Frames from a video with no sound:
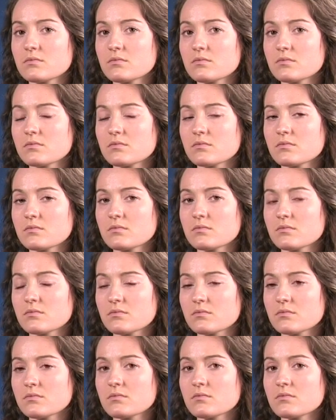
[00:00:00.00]

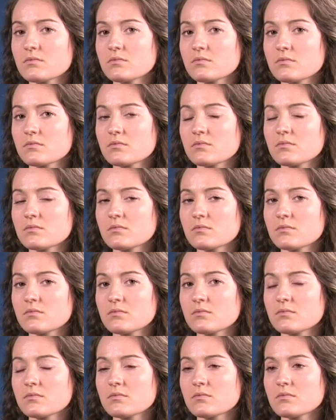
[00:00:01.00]

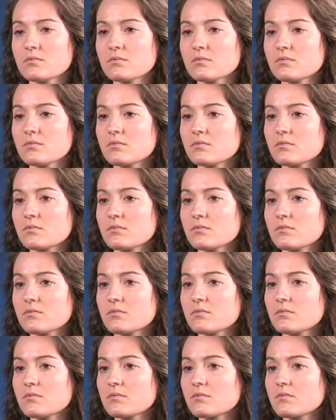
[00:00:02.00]

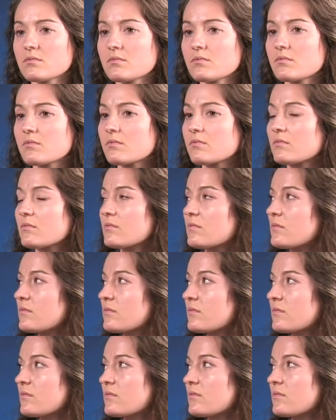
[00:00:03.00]

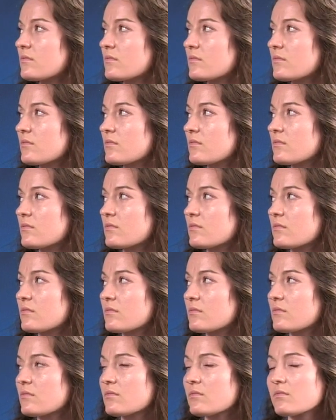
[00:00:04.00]

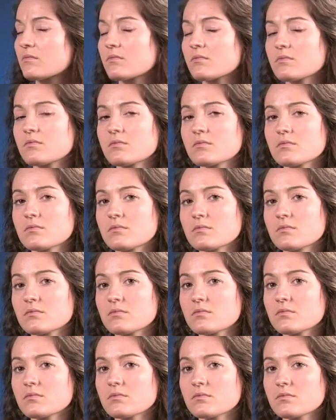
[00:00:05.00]

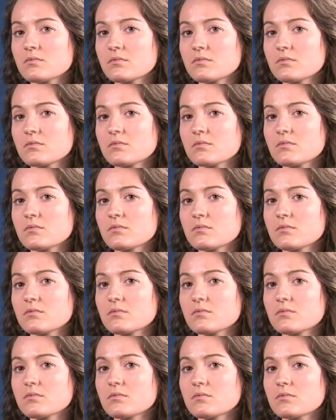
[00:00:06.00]

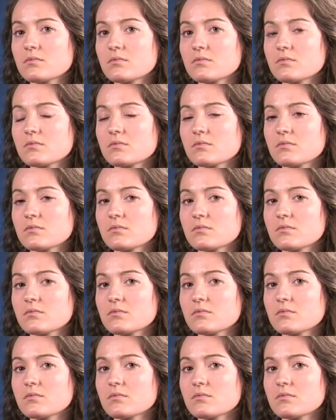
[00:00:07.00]
(not speaking)